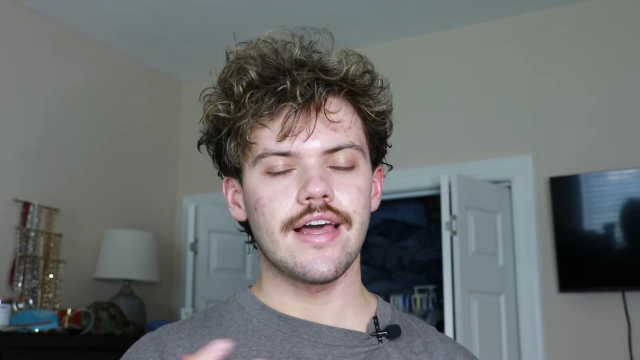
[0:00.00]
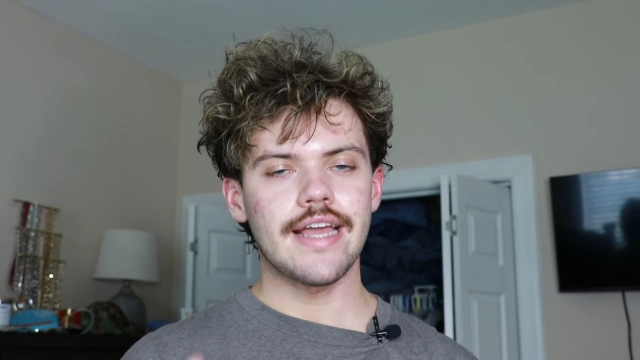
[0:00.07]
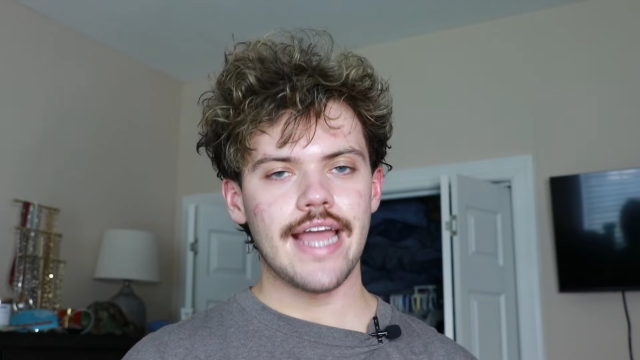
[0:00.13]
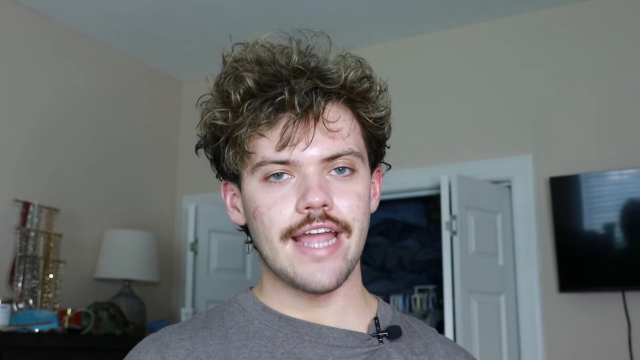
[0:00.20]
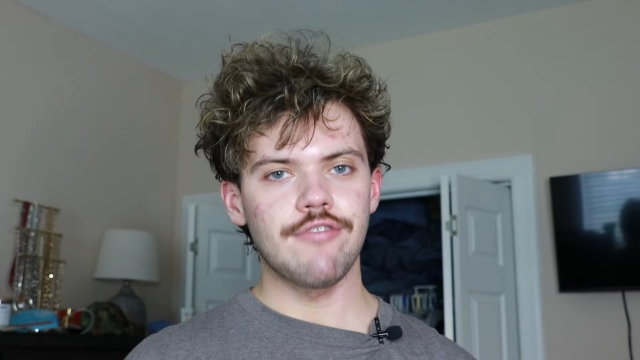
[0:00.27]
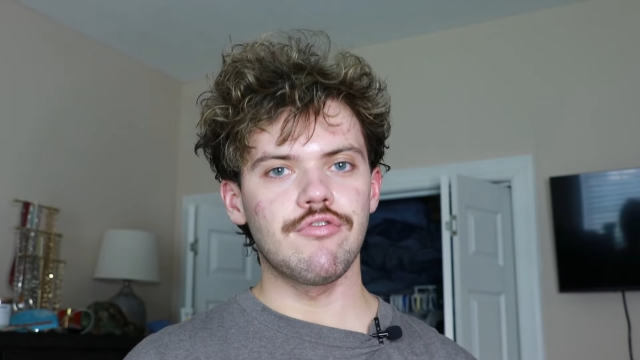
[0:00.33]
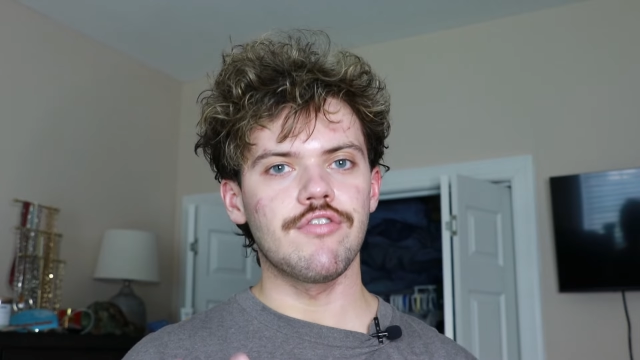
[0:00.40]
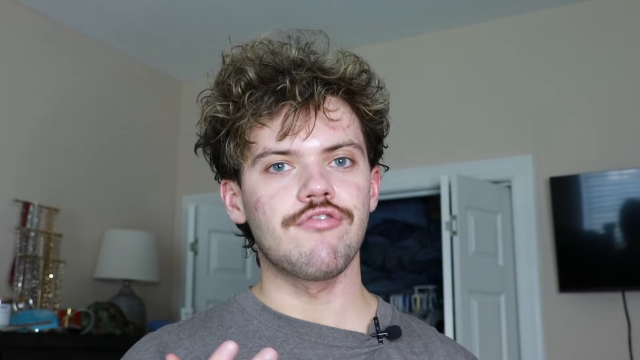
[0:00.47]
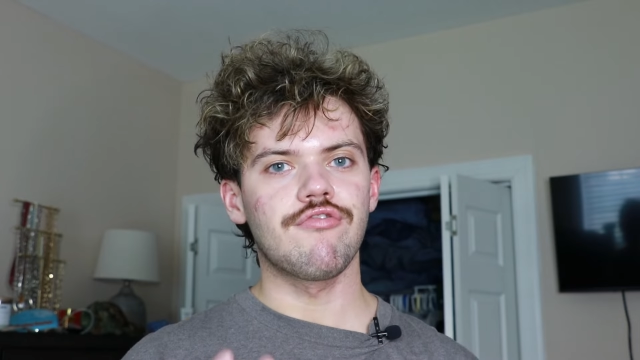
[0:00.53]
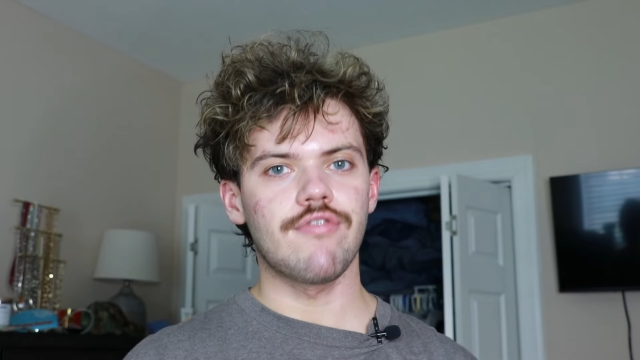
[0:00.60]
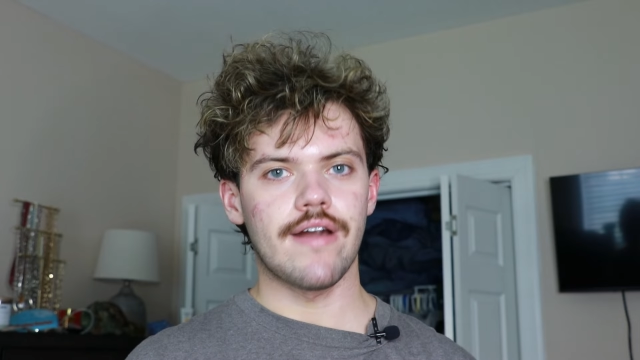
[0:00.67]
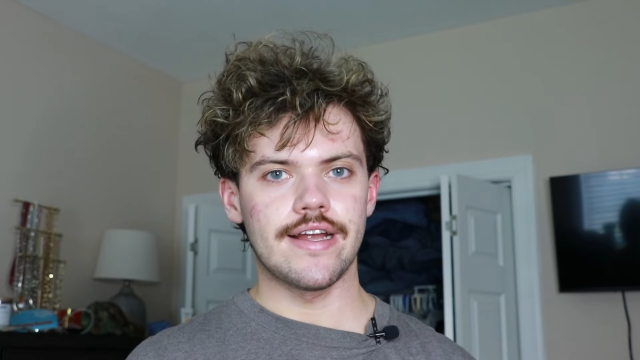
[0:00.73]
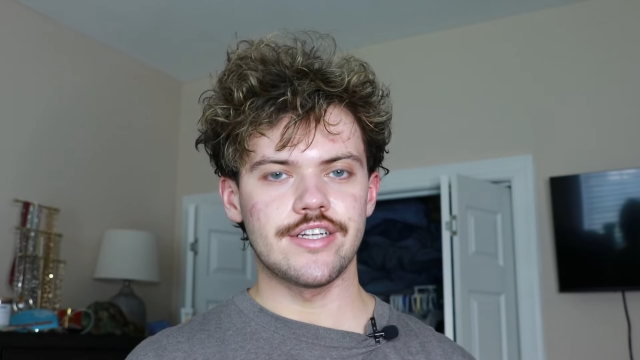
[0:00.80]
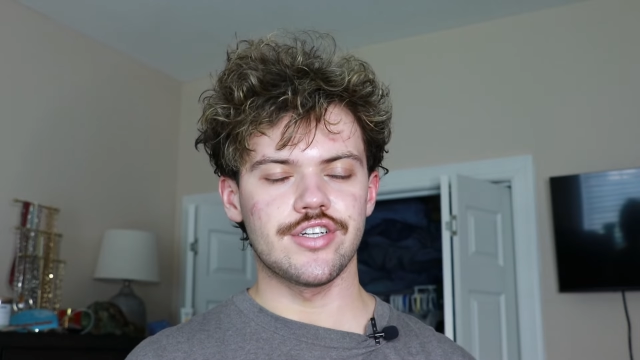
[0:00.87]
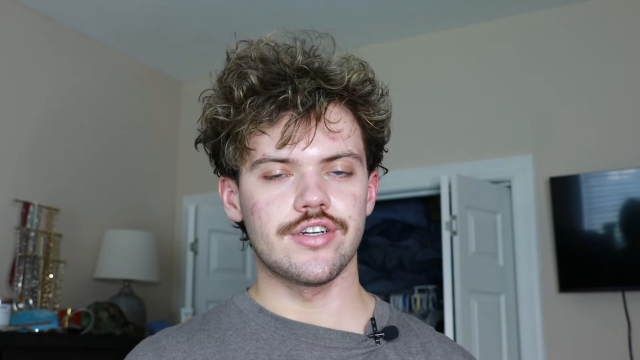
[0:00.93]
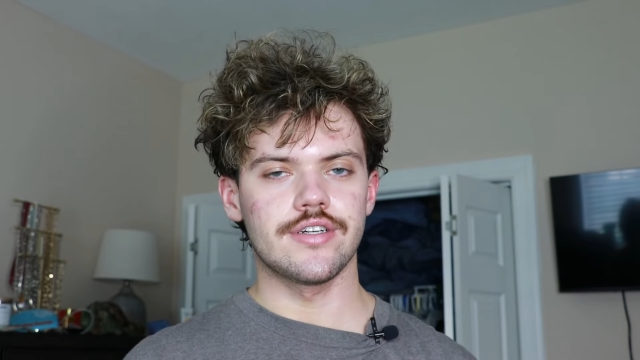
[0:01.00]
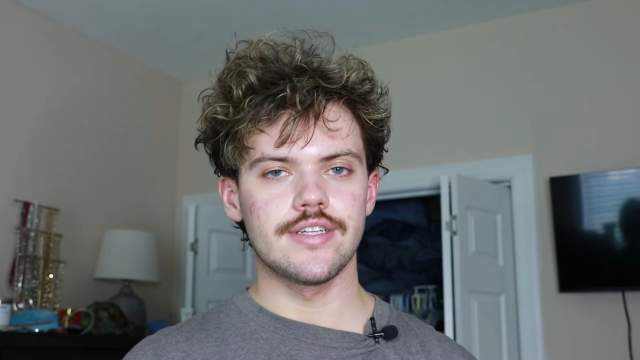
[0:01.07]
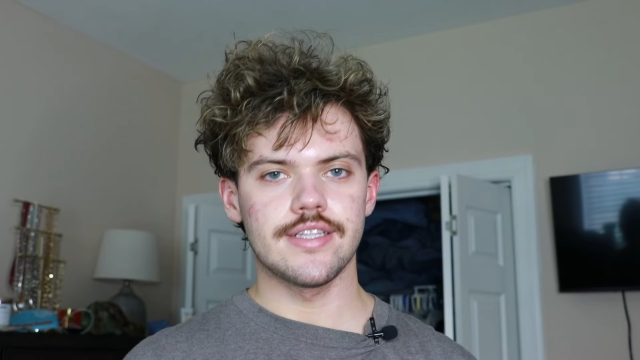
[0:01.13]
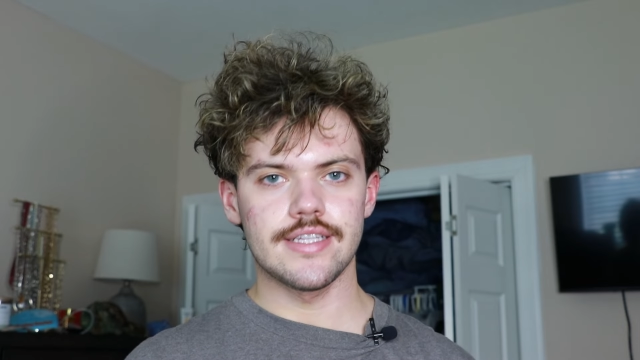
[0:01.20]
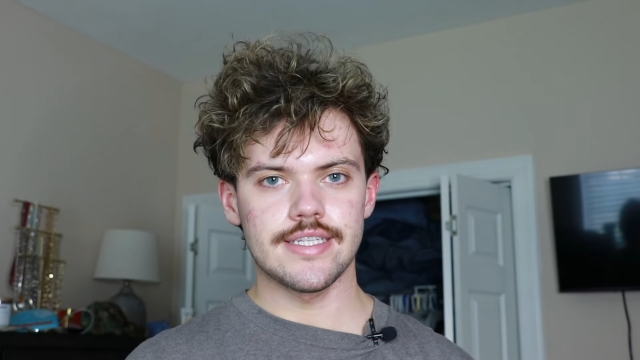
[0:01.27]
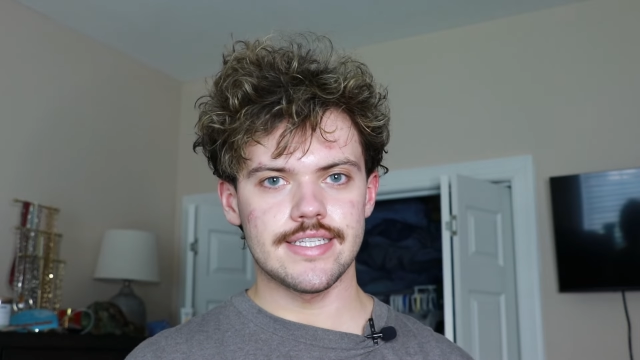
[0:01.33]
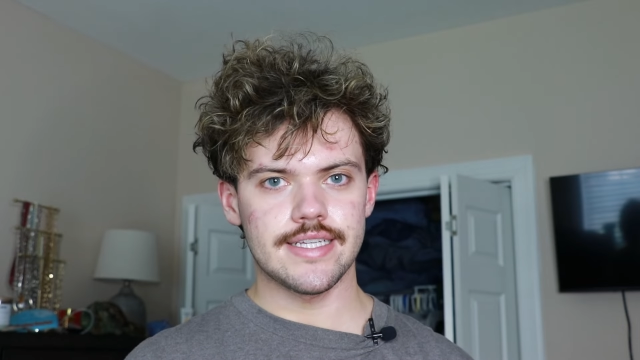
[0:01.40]
like a refresher
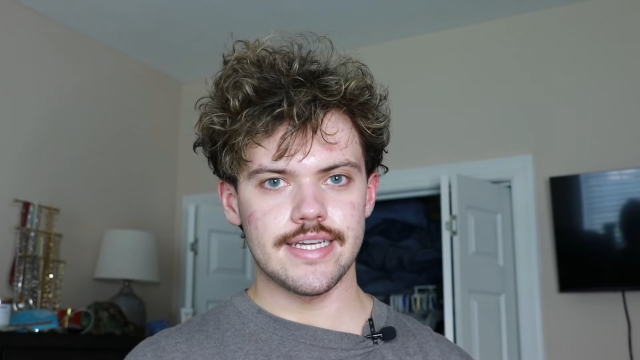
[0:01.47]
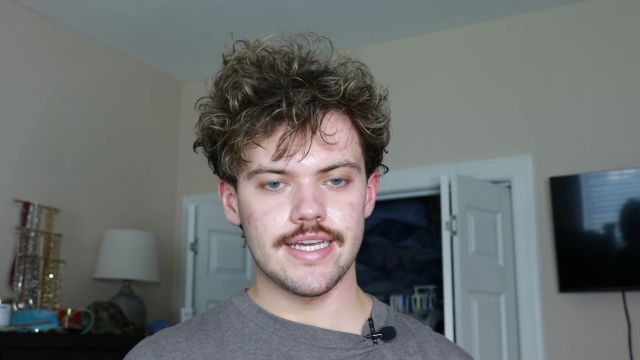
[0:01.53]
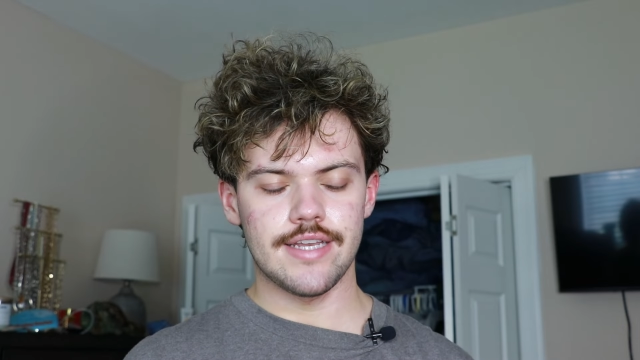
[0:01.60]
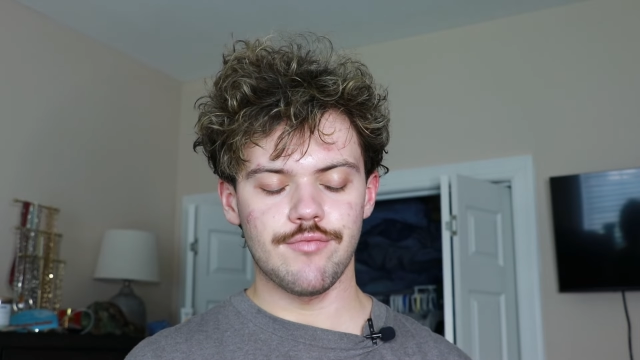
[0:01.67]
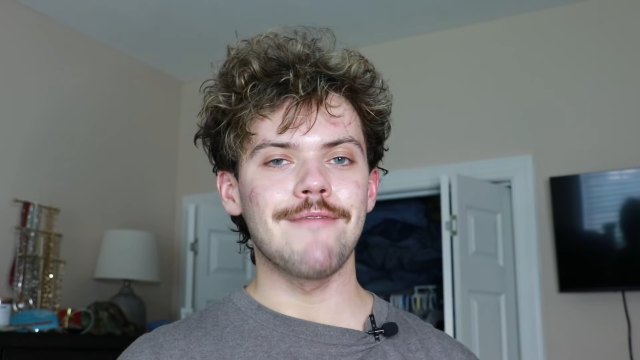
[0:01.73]
to the skin.